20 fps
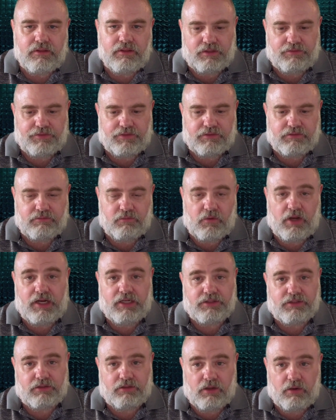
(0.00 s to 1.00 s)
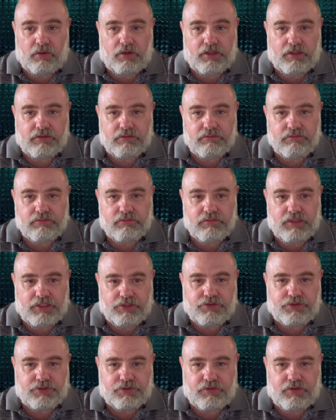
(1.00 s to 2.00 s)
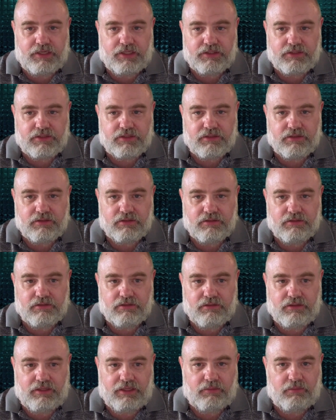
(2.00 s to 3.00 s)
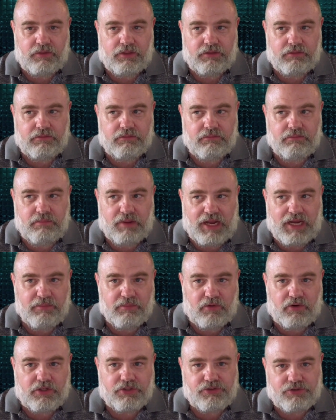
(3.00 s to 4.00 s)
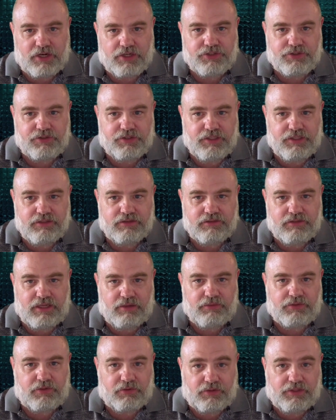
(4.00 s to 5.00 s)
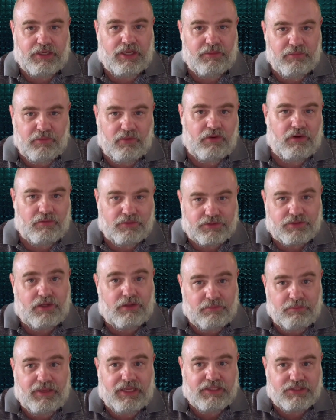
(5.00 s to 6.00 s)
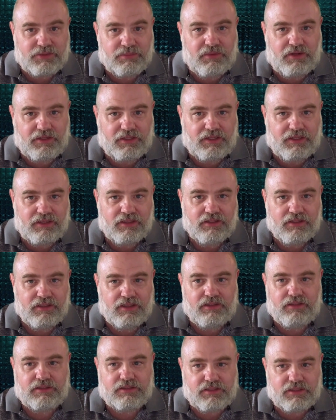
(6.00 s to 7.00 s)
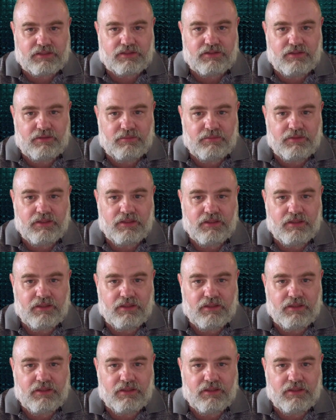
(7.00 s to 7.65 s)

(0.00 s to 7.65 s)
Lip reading: If it wanted to lower interest rates, it would buy more treasuries that would create more what's called base money in the system.